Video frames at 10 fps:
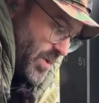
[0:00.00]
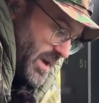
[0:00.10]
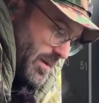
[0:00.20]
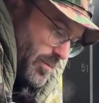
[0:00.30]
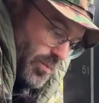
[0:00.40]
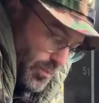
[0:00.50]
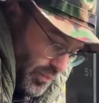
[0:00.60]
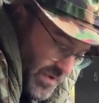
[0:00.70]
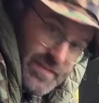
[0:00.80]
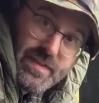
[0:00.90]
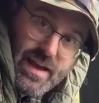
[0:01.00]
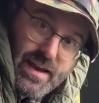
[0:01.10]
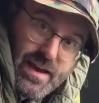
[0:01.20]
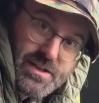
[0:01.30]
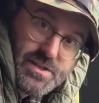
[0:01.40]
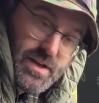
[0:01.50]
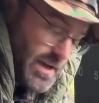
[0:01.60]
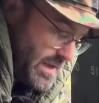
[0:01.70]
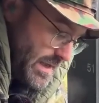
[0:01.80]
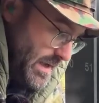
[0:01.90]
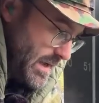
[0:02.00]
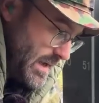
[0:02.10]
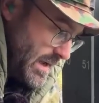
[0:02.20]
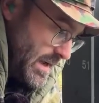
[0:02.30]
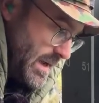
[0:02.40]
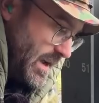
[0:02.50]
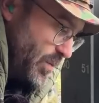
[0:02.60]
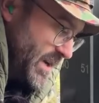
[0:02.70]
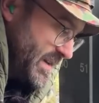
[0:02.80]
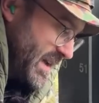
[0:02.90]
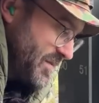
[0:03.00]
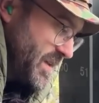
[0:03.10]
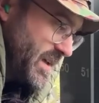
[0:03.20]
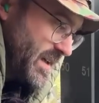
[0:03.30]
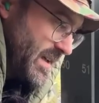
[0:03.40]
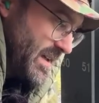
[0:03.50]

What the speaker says: we press that catch there, and we need to have that